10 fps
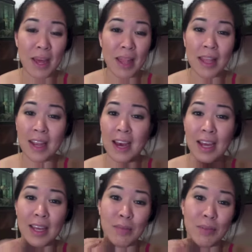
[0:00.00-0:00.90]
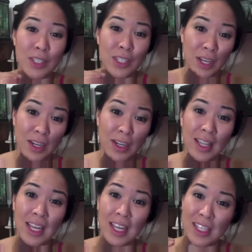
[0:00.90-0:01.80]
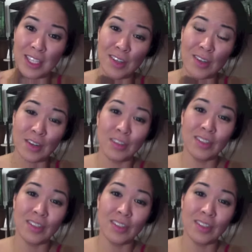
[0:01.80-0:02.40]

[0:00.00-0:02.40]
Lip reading: and then I am done like dinner.